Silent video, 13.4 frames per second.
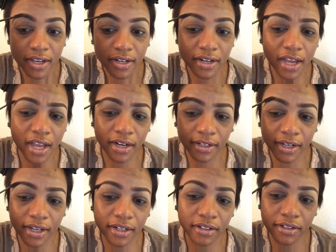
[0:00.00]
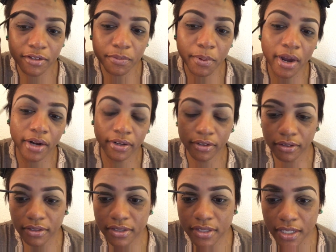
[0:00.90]
Not a lot of this product,
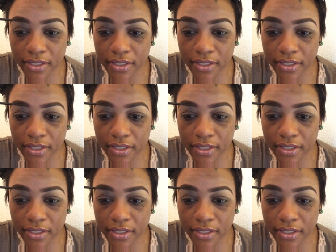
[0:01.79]
because